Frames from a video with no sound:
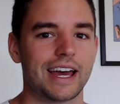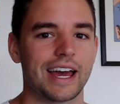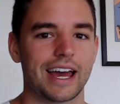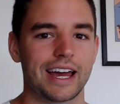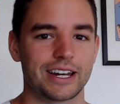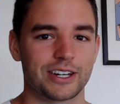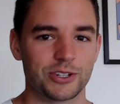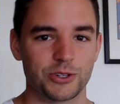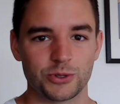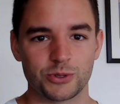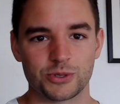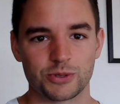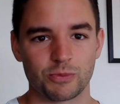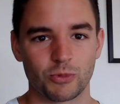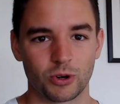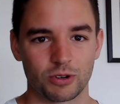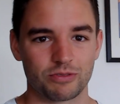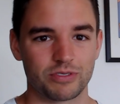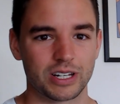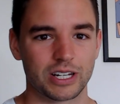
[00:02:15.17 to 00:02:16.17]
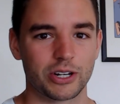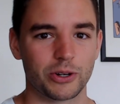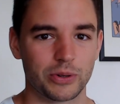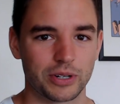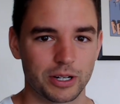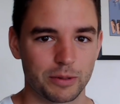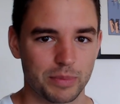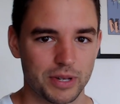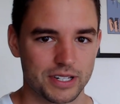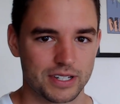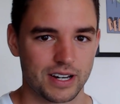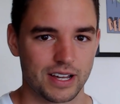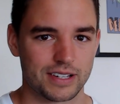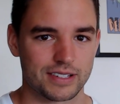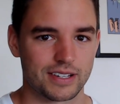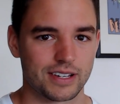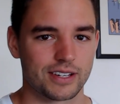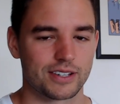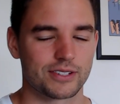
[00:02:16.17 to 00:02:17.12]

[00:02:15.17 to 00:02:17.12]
and use more video in your business.